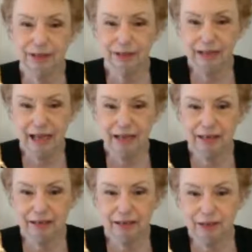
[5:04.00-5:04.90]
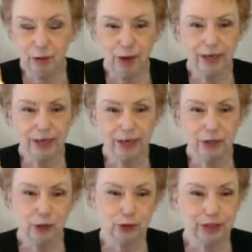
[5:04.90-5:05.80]
not quite as
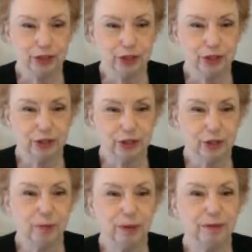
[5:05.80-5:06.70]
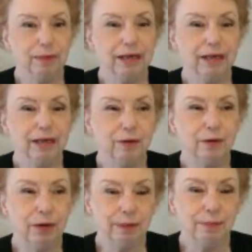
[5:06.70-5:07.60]
early as you, but my
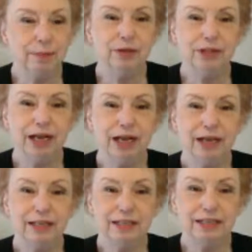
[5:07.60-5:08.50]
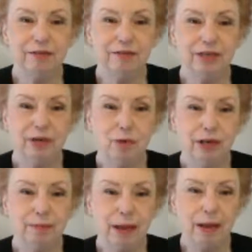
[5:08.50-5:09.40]
grandmother died at
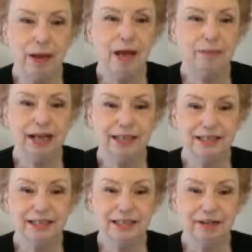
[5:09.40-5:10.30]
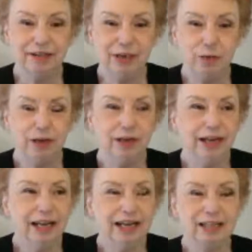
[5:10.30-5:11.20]
71 and my mom died at
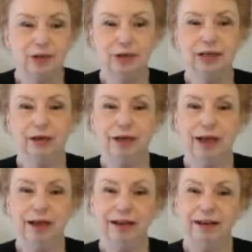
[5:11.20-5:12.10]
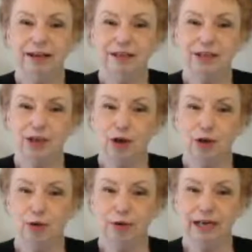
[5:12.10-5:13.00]
71. And so like, okay,
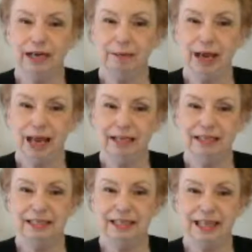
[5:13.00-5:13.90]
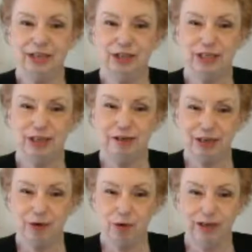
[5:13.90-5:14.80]
so getting past the age
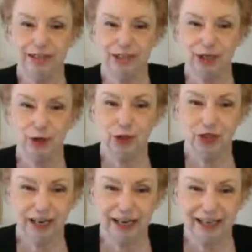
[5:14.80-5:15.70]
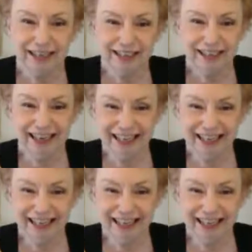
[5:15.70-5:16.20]
71 is a good thing.